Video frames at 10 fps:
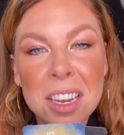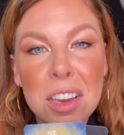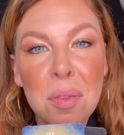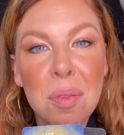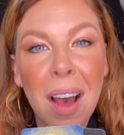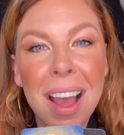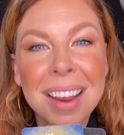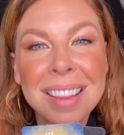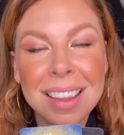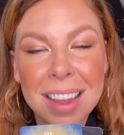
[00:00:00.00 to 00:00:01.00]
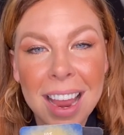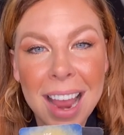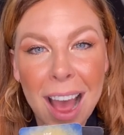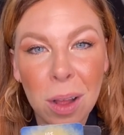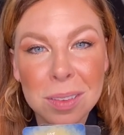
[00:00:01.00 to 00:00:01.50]
to find the
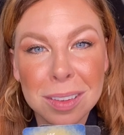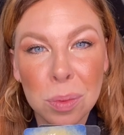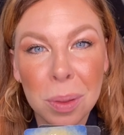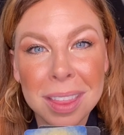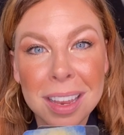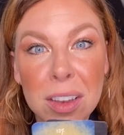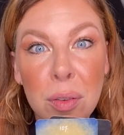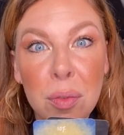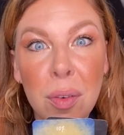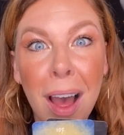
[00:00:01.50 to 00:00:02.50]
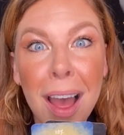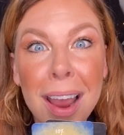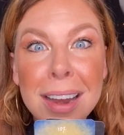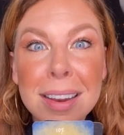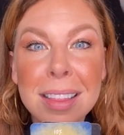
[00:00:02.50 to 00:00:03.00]
lighthouses within, to
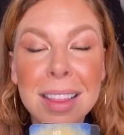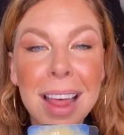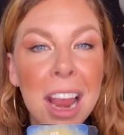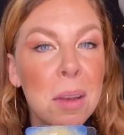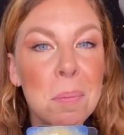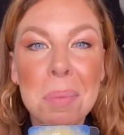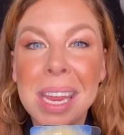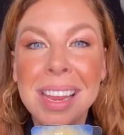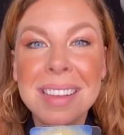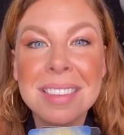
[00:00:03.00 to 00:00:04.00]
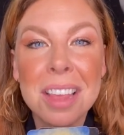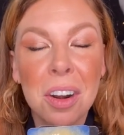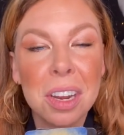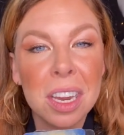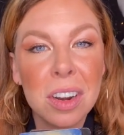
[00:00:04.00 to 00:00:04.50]
find the light beings that
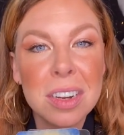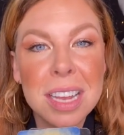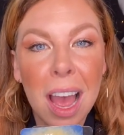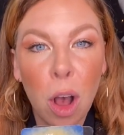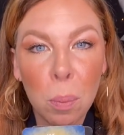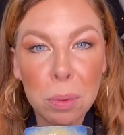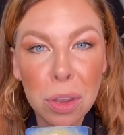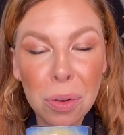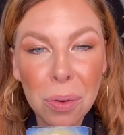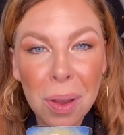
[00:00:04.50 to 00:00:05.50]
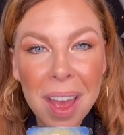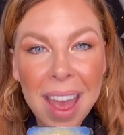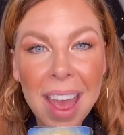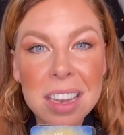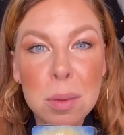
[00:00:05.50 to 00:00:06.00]
are here to help you
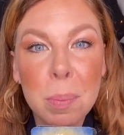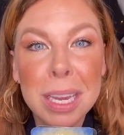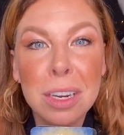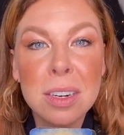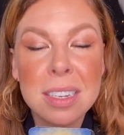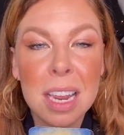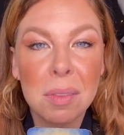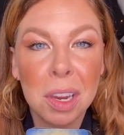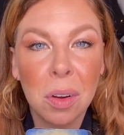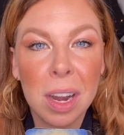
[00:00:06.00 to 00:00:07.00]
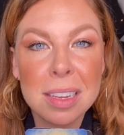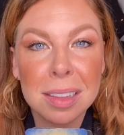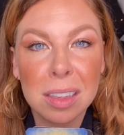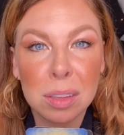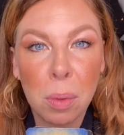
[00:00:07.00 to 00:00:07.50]
and to be your saving grace at
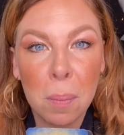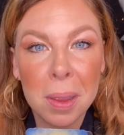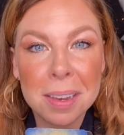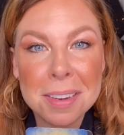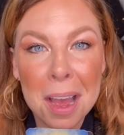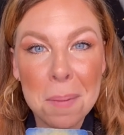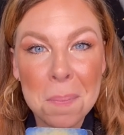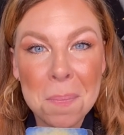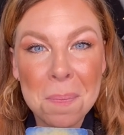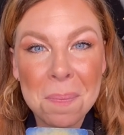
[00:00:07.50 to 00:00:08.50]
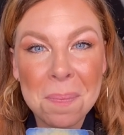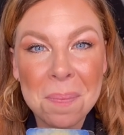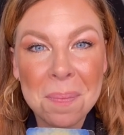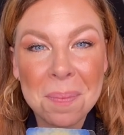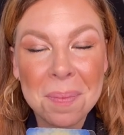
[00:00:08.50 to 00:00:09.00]
this moment in time.
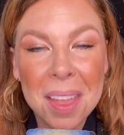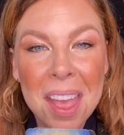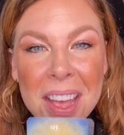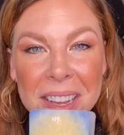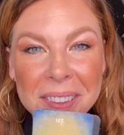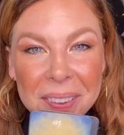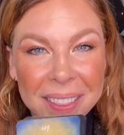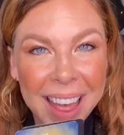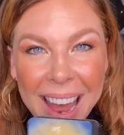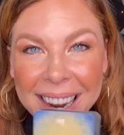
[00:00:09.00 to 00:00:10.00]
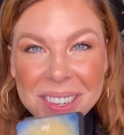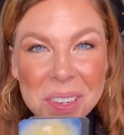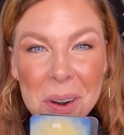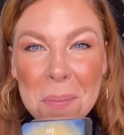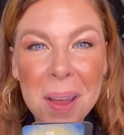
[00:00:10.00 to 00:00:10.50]
So that is
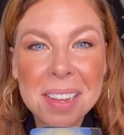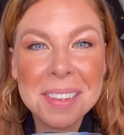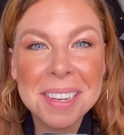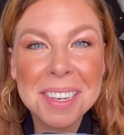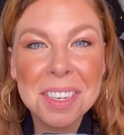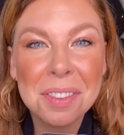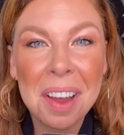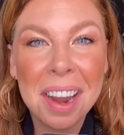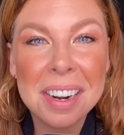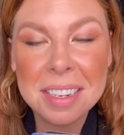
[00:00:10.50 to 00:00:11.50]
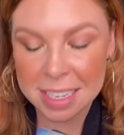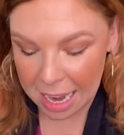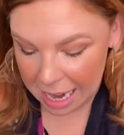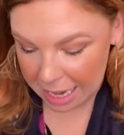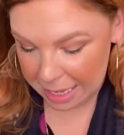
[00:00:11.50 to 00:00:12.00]
your message, fire
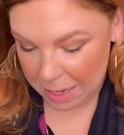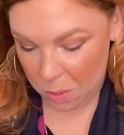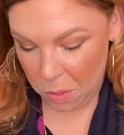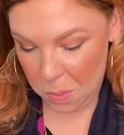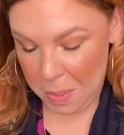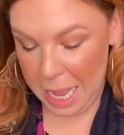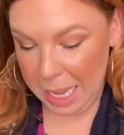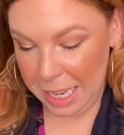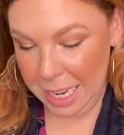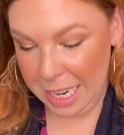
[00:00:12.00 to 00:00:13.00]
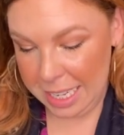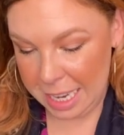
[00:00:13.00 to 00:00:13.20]
signs. Oh my goodness,